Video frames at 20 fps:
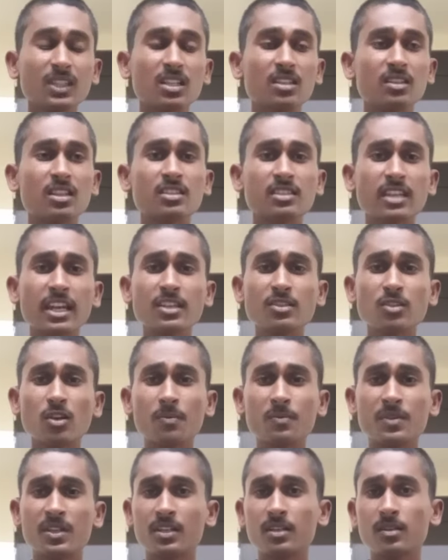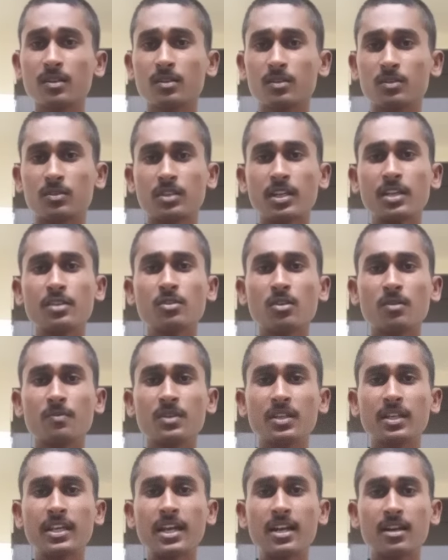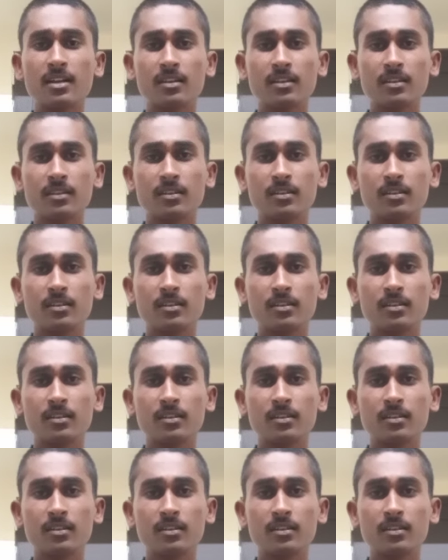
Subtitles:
The size of the character